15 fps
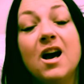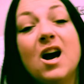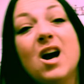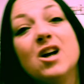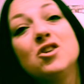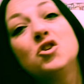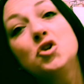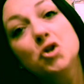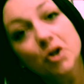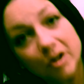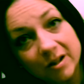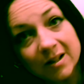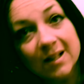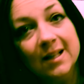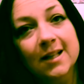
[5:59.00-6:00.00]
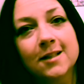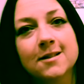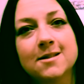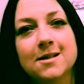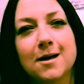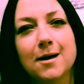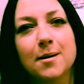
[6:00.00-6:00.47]
a journaling
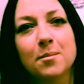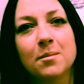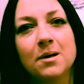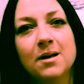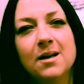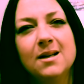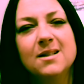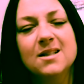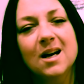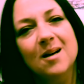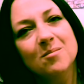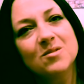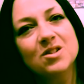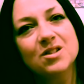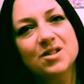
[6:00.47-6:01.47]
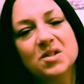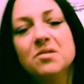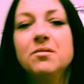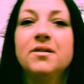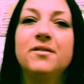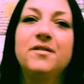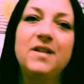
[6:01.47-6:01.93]
time, time just to
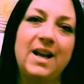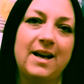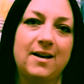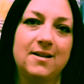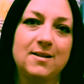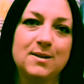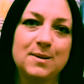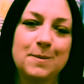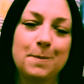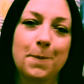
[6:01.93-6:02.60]
reflect.